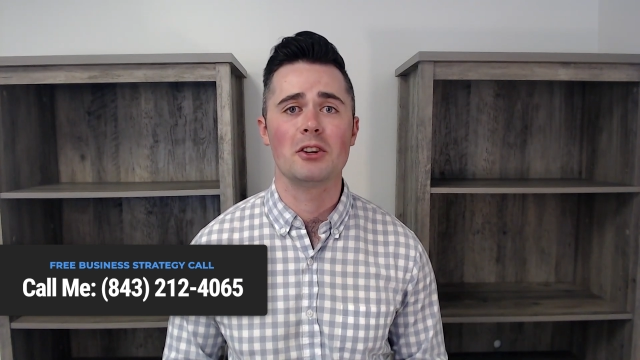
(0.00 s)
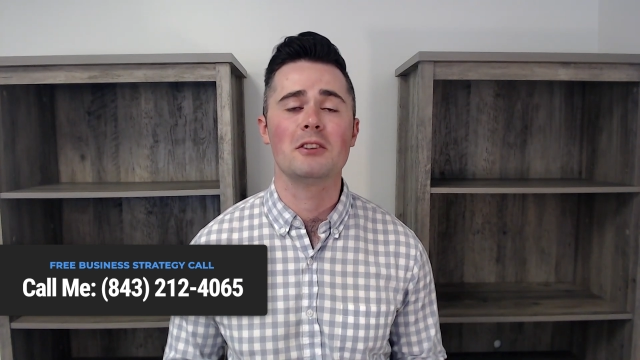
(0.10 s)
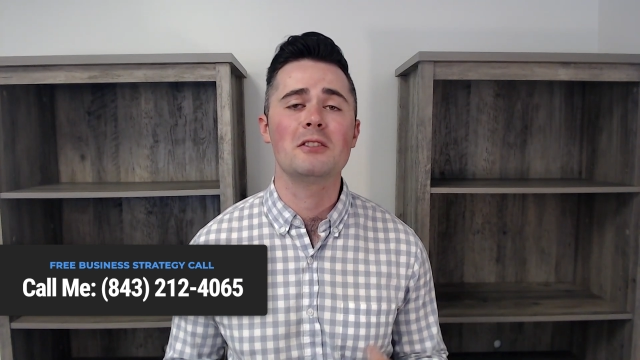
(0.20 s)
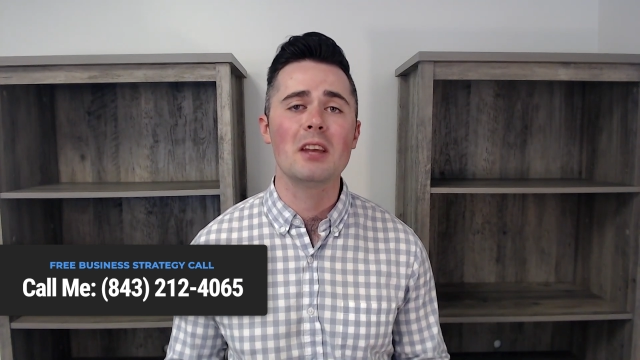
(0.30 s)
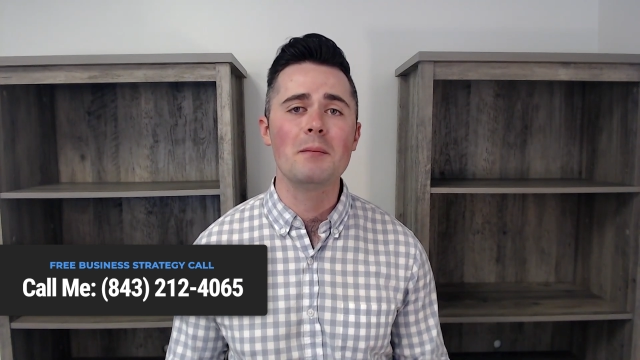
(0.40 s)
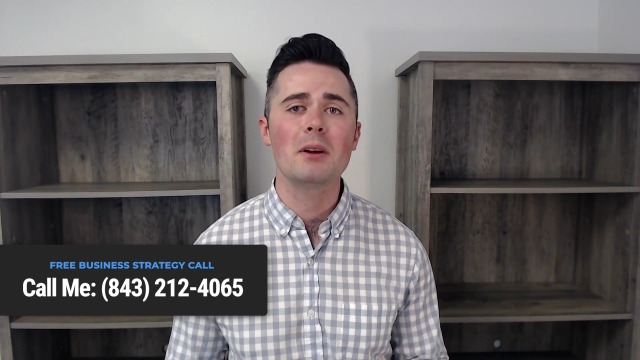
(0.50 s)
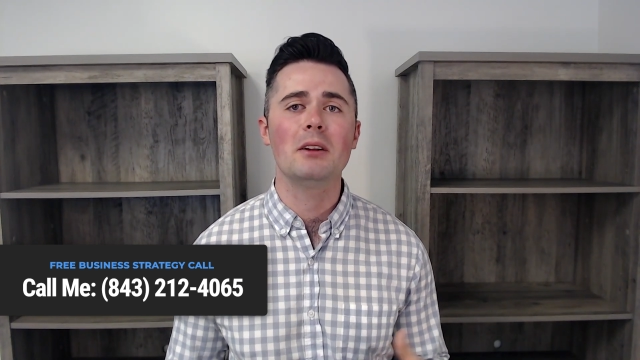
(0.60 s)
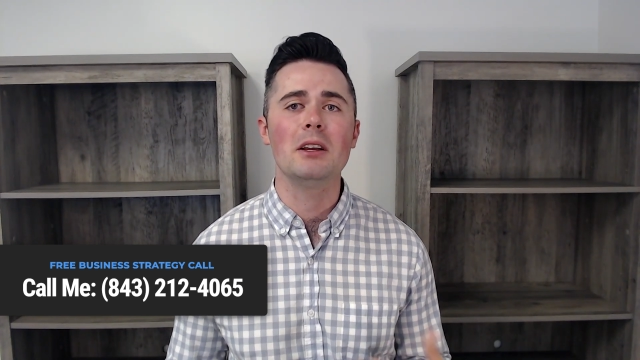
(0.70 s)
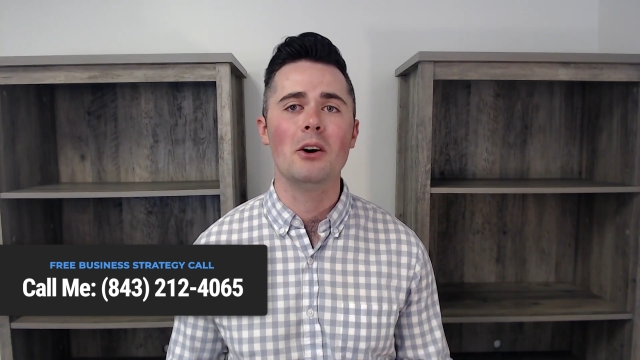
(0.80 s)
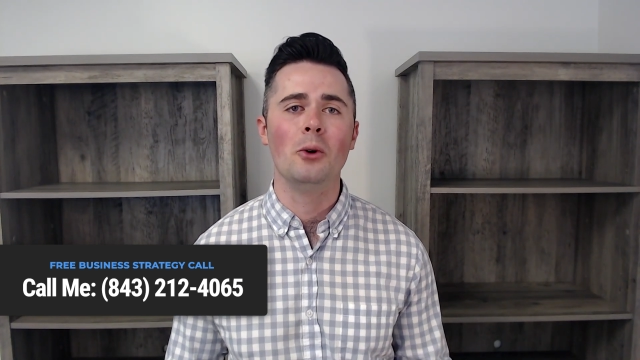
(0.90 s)
is
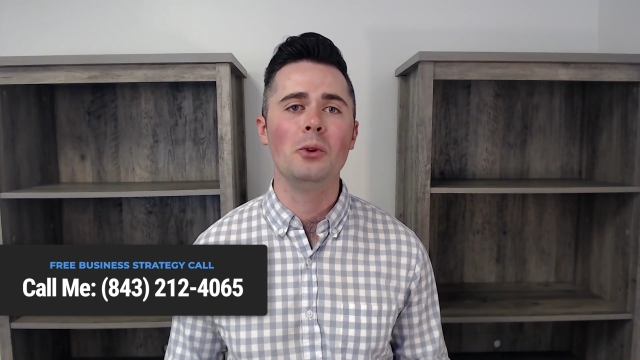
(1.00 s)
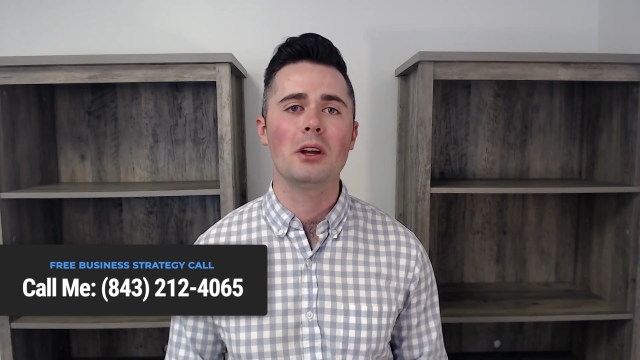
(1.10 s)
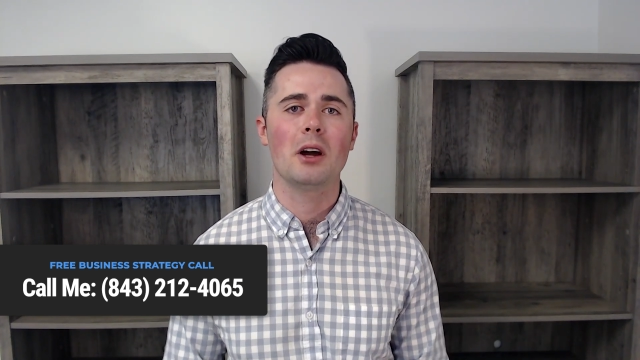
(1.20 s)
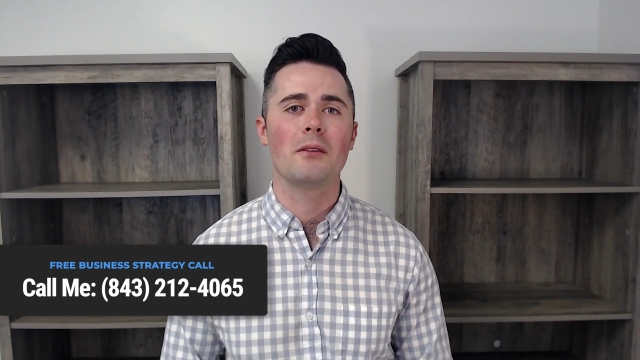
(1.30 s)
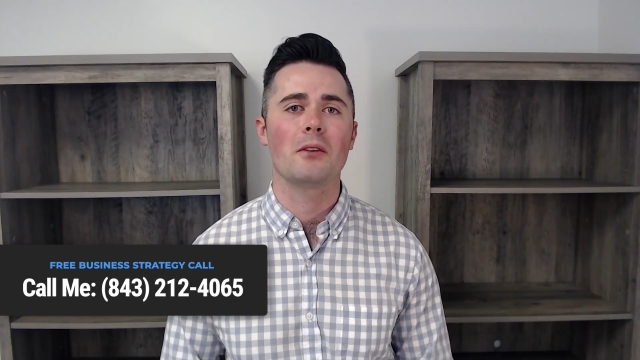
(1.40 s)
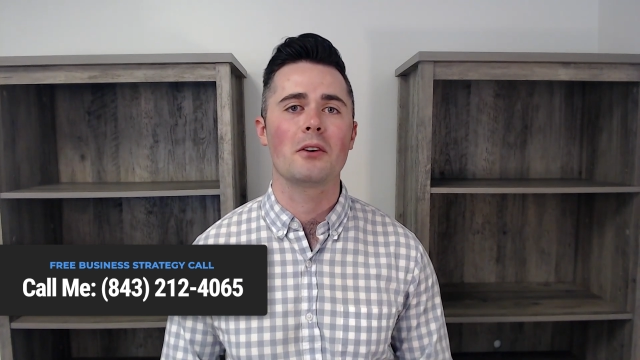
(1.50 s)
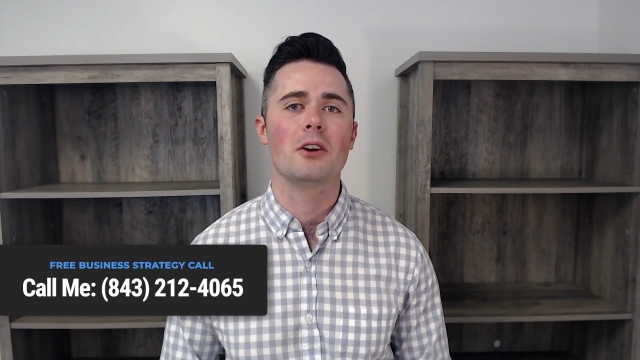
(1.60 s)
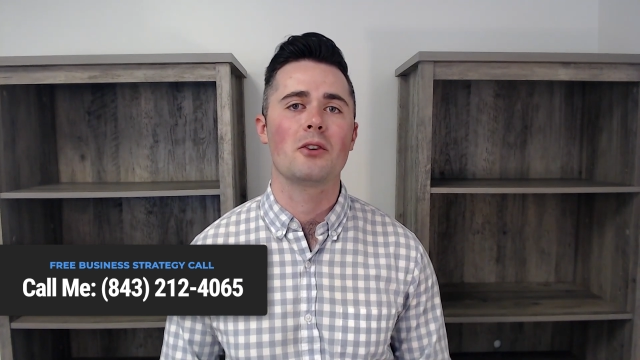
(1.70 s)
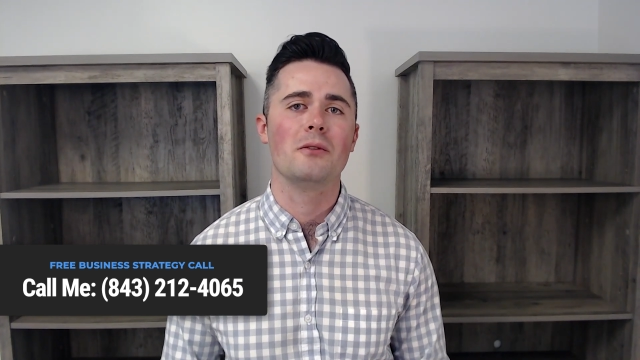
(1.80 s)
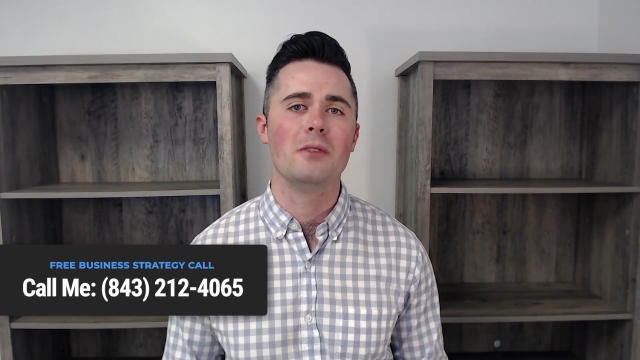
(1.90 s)
typically only covered
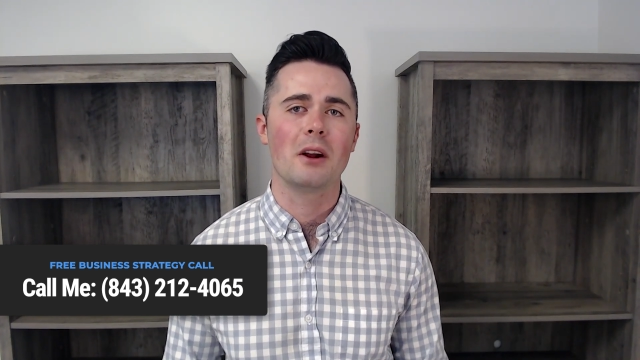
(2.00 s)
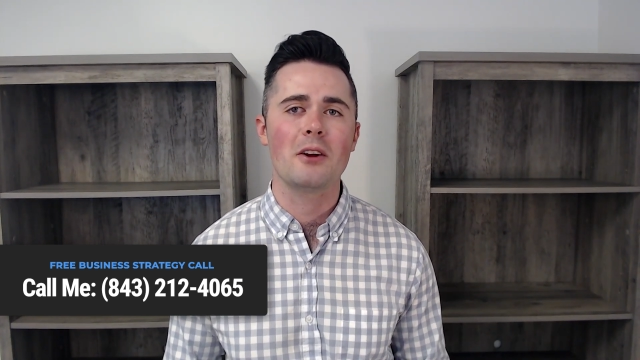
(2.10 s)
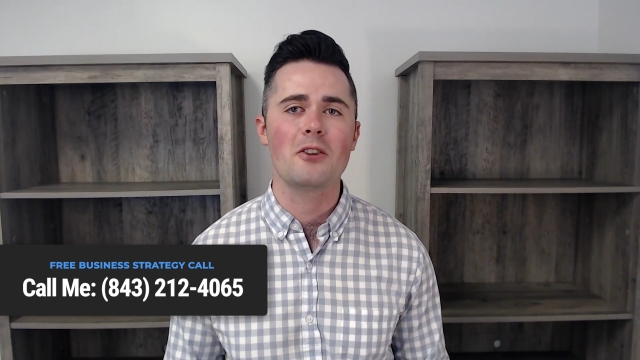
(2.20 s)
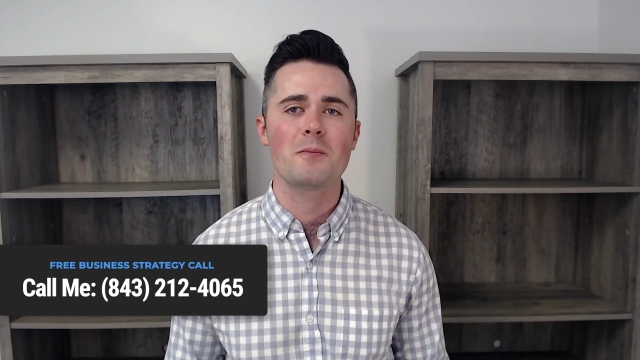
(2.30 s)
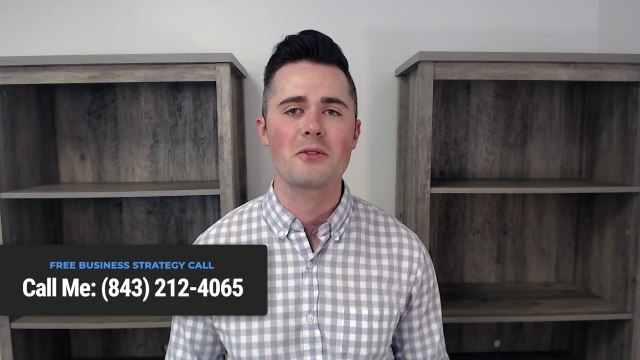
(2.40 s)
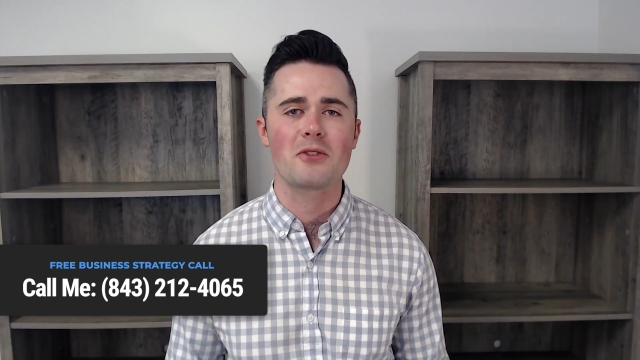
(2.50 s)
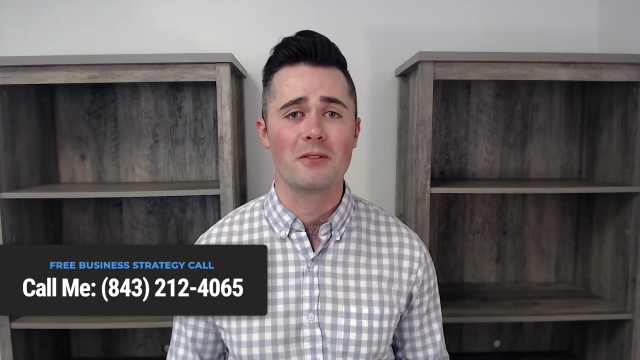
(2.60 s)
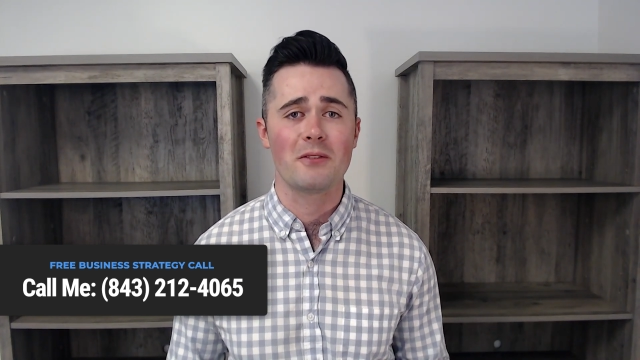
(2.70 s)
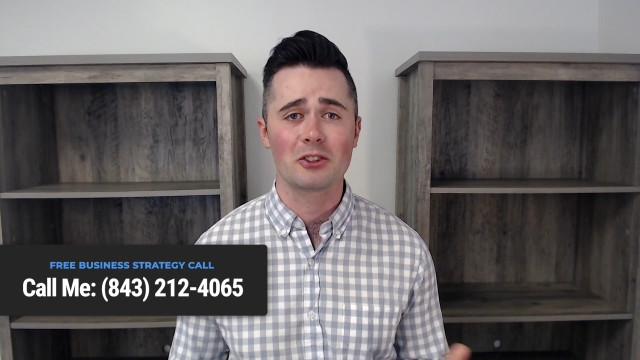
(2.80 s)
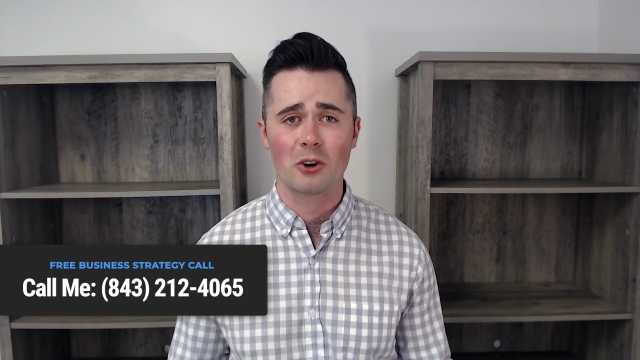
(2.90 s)
under very
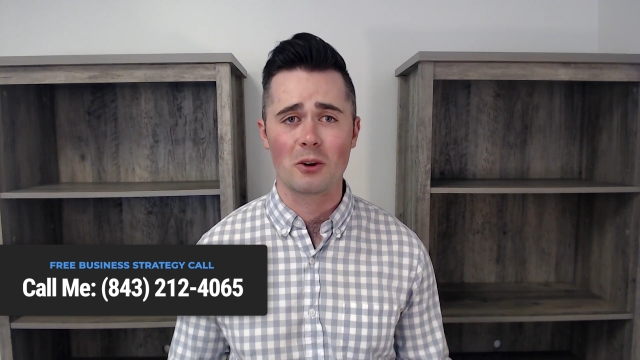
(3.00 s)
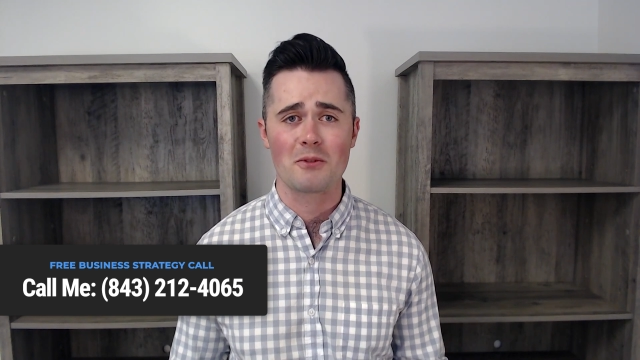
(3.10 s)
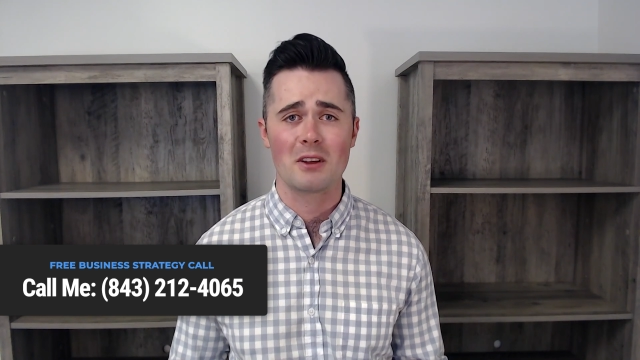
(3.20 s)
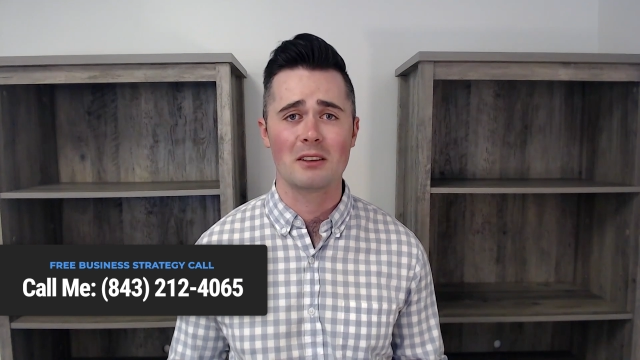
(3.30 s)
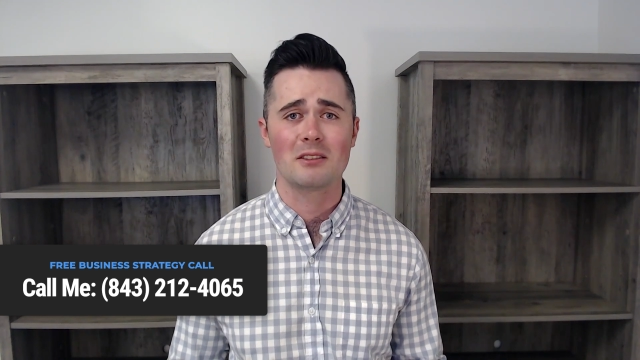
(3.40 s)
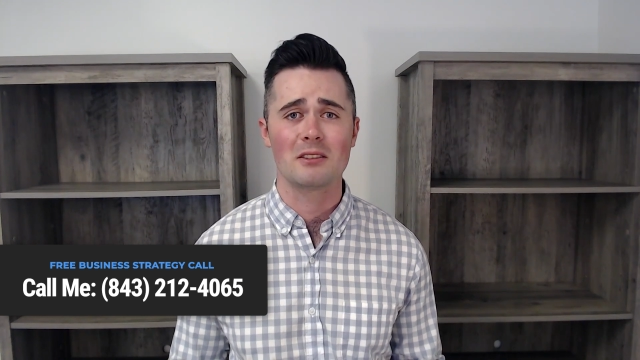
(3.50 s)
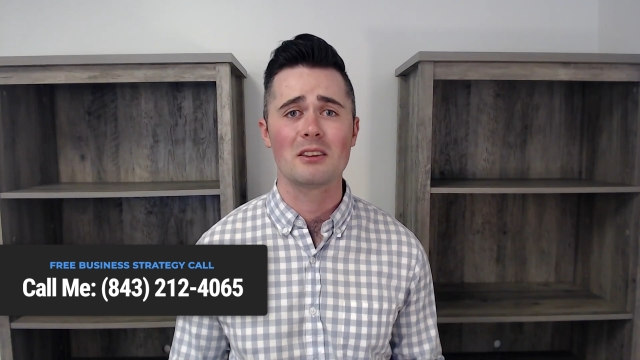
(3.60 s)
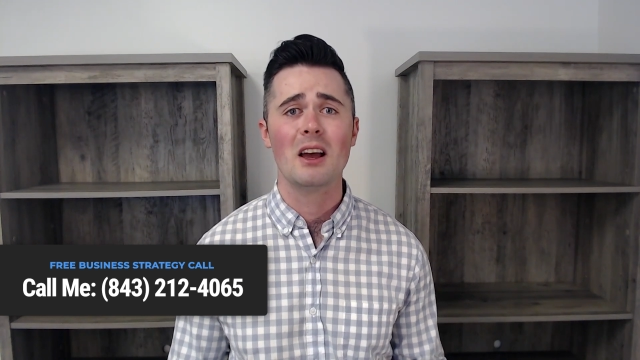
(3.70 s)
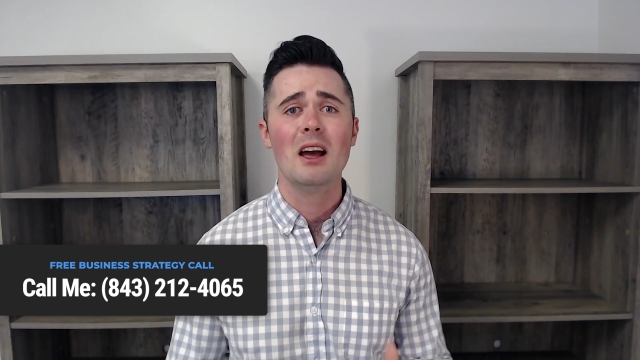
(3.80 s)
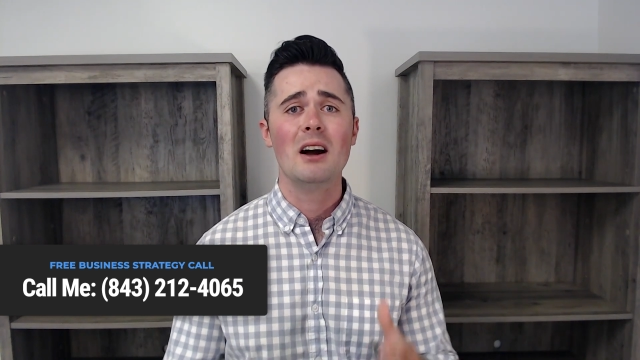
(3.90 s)
specific circumstances